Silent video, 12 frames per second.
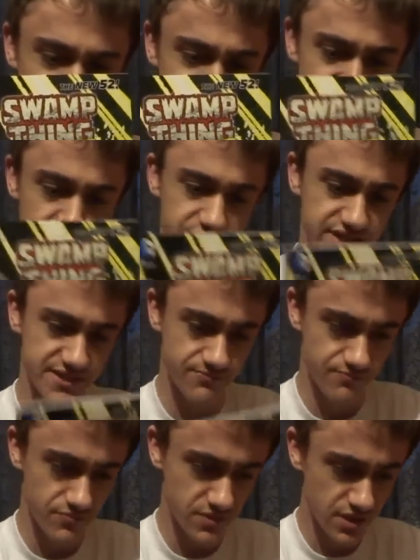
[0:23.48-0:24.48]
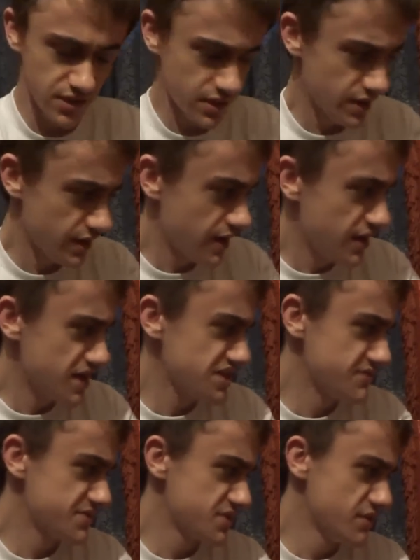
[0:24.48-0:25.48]
of the series.
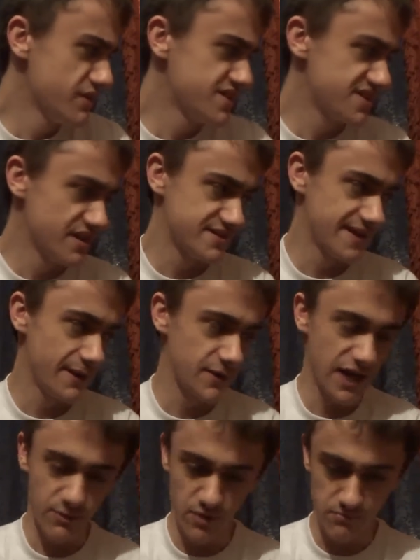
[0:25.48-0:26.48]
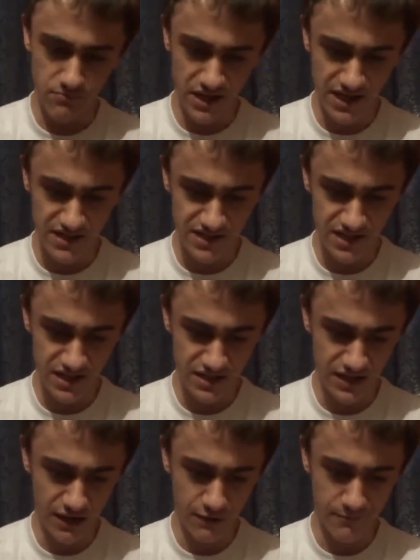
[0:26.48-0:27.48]
So the story starts out and we meet
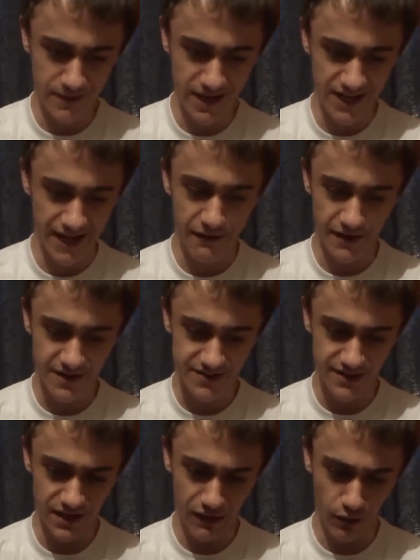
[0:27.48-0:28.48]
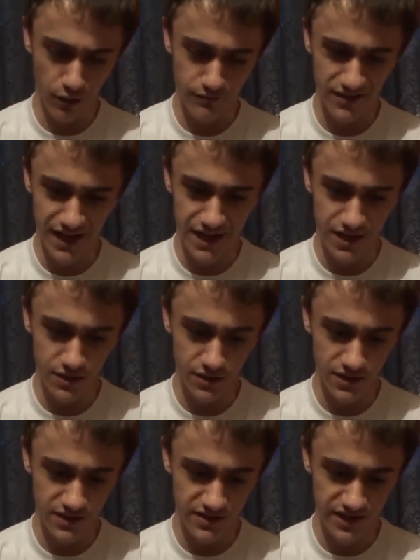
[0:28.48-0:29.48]
our main character of Alec
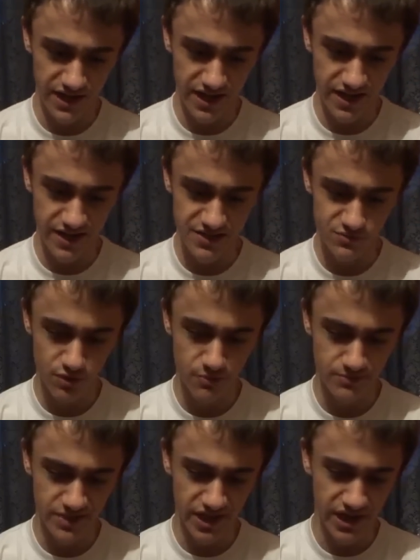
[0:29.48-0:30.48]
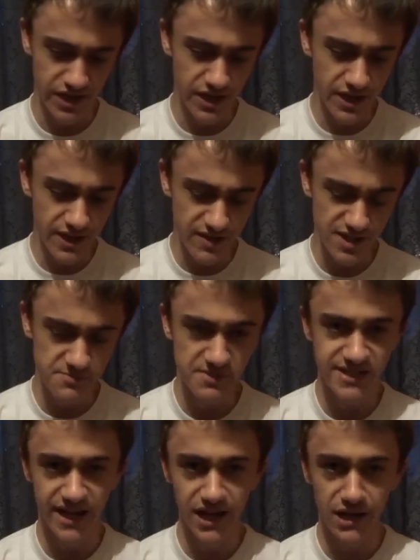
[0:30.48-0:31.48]
Holland, aka Swamp Thing. This
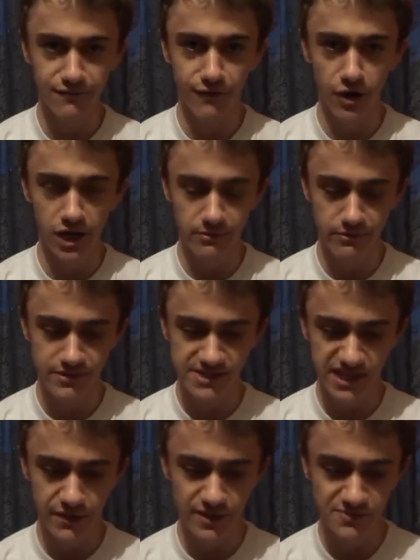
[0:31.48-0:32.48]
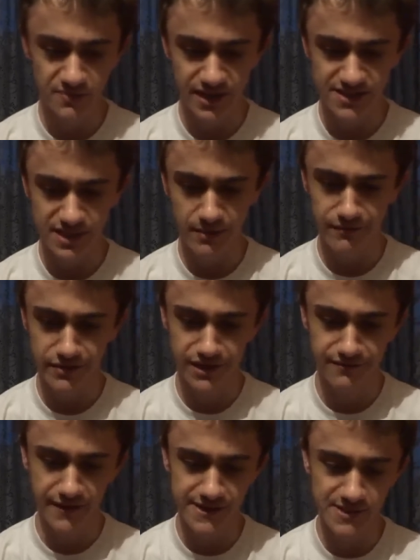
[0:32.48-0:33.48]
particular volume of the series picks up after
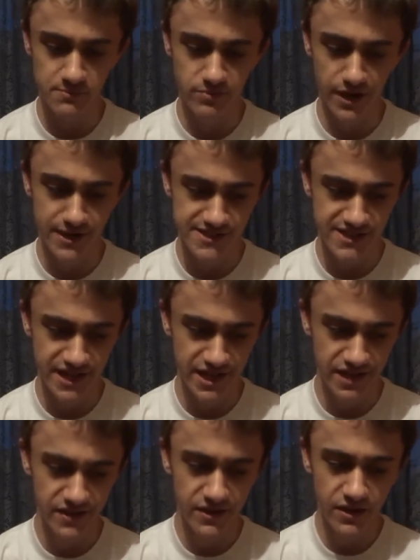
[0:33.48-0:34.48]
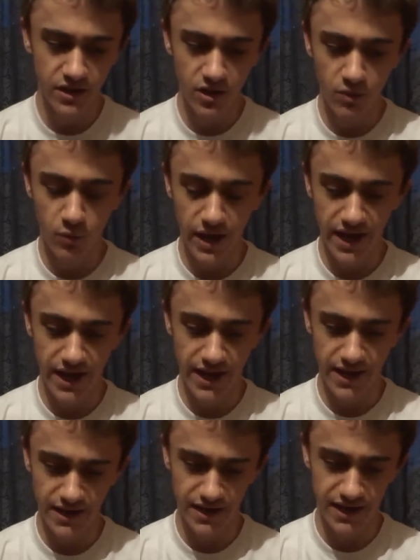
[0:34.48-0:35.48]
the events of Brightest Day,
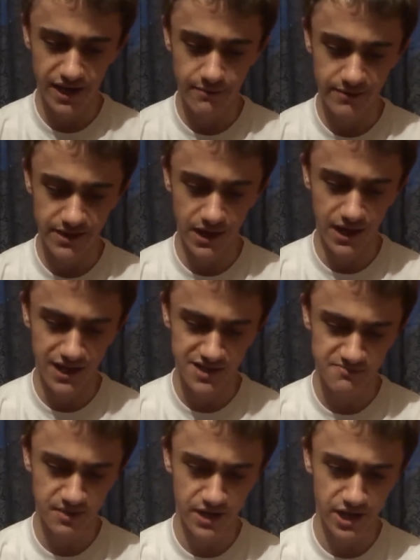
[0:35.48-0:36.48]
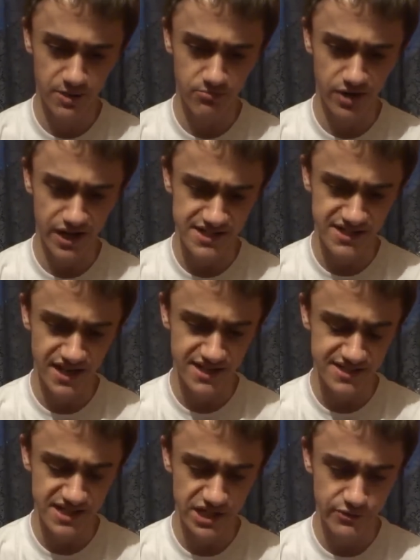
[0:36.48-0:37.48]
where in the last part of the Brightest Day
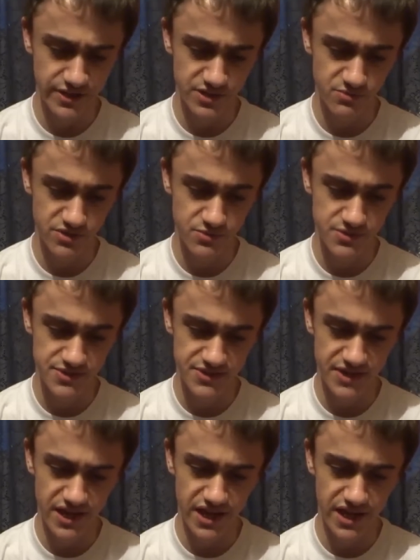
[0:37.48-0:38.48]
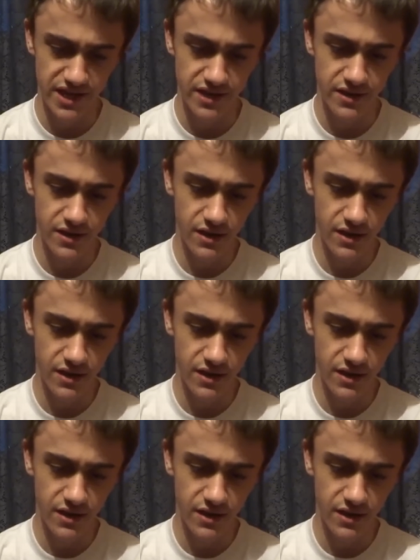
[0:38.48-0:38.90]
series, which was a